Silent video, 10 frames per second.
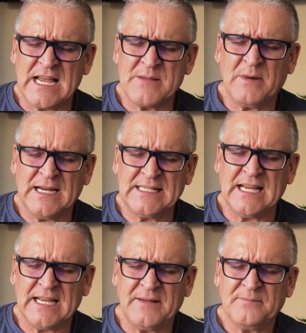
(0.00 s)
day by
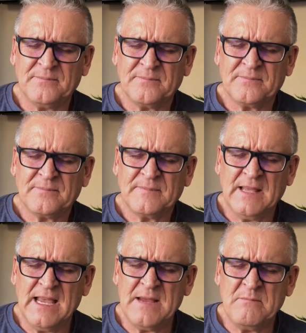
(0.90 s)
day.
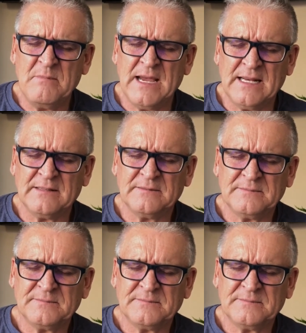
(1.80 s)
Amen.